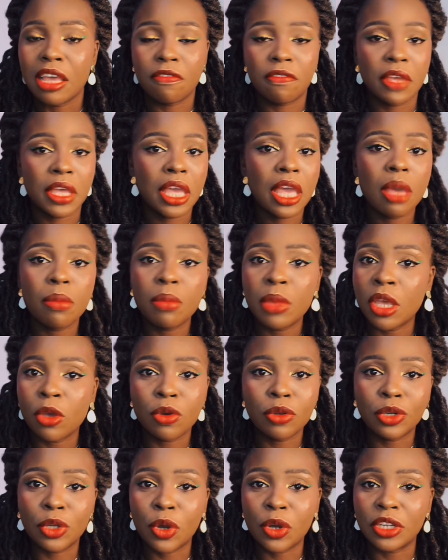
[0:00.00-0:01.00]
if it came in
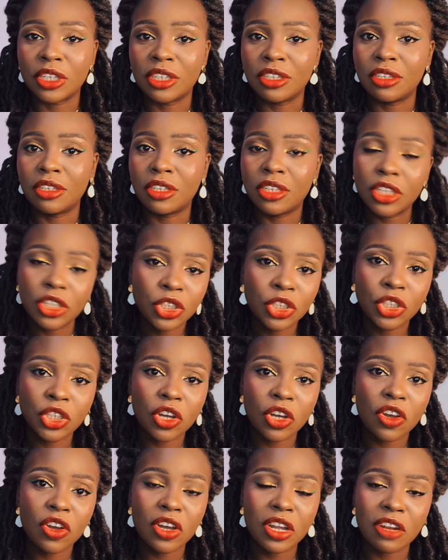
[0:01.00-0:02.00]
good
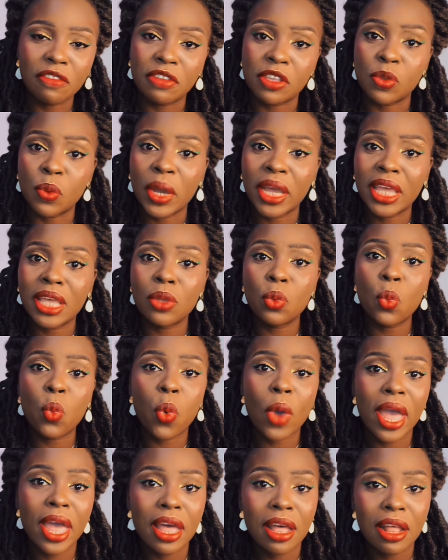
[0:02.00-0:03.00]
condition, if it's
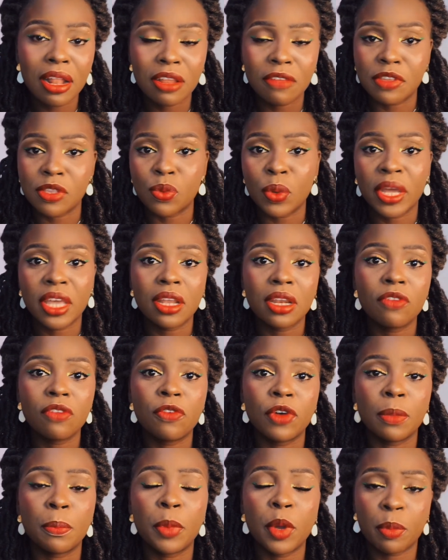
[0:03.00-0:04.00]
working well, if it's working
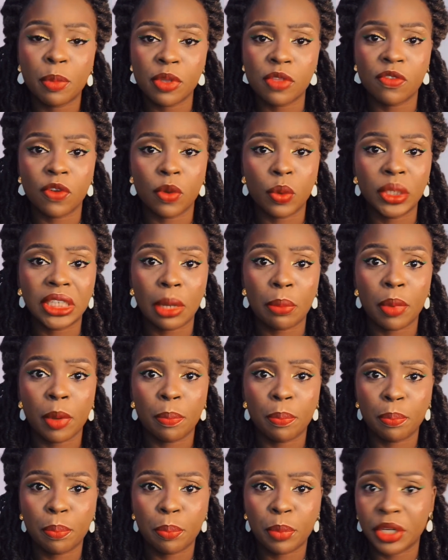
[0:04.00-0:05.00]
for the purpose for which I
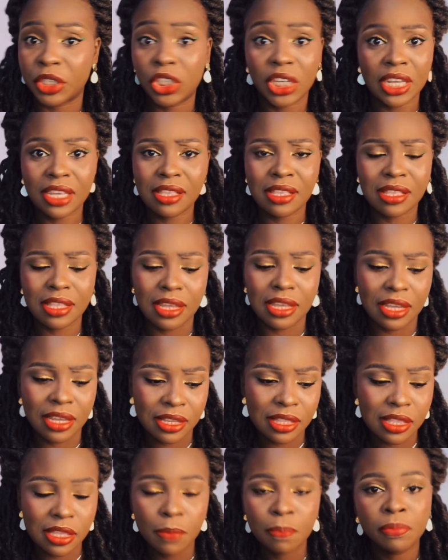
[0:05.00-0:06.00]
purchased
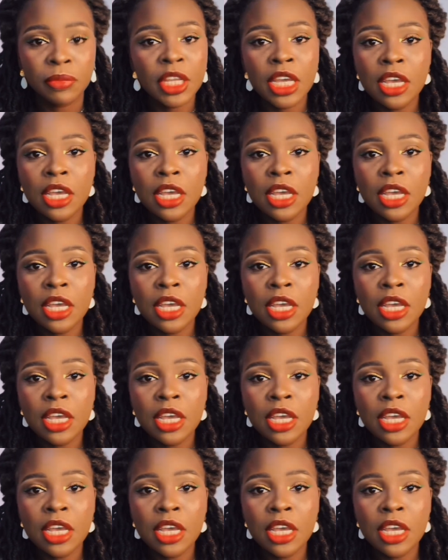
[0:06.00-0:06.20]
it.